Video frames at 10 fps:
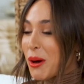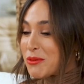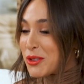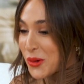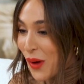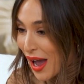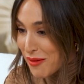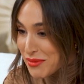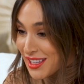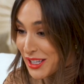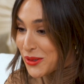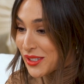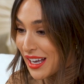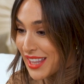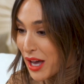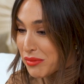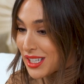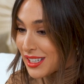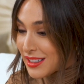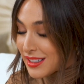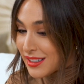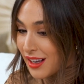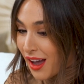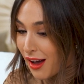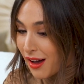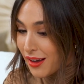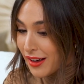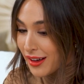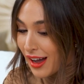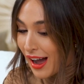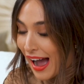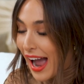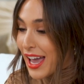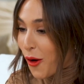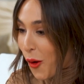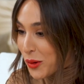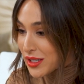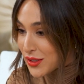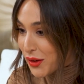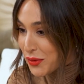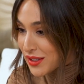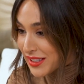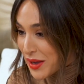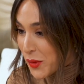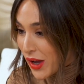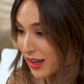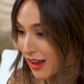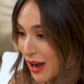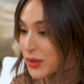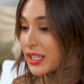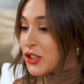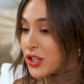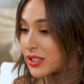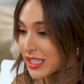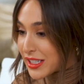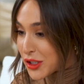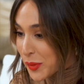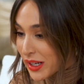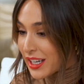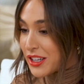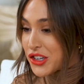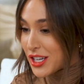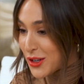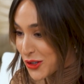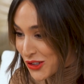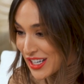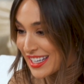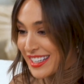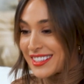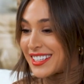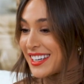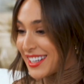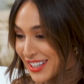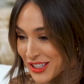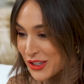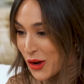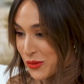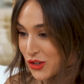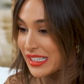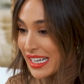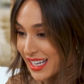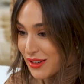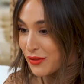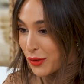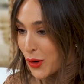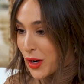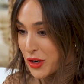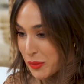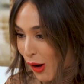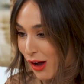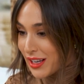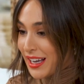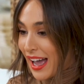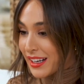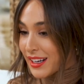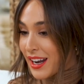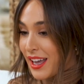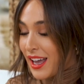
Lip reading: know, I'm so happy that you said that because I always felt the same way. I was like, just eat spinach, eat your greens, eat, you know, just eat for your body. And